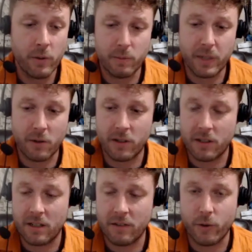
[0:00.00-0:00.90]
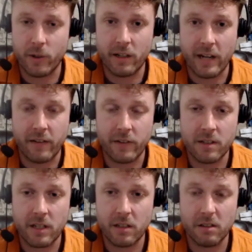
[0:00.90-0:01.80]
Bitcoin and the 4-year halving
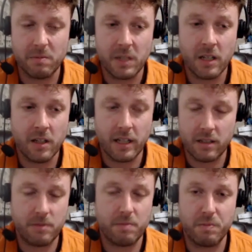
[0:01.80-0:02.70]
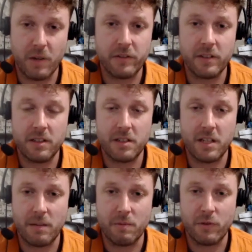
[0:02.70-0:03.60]
cycle, it's roughly the
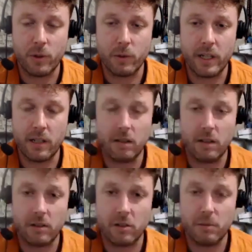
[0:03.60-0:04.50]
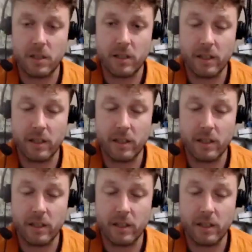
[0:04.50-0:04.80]
same for radiological material.